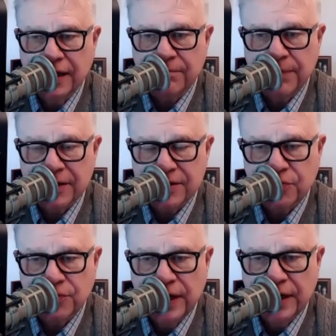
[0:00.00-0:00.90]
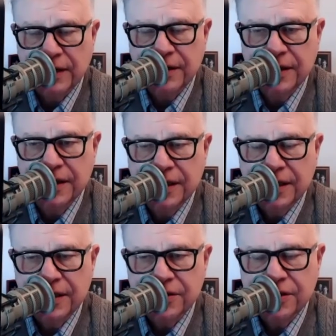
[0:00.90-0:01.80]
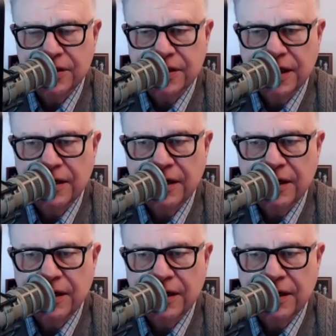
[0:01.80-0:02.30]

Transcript: passed away. And she said,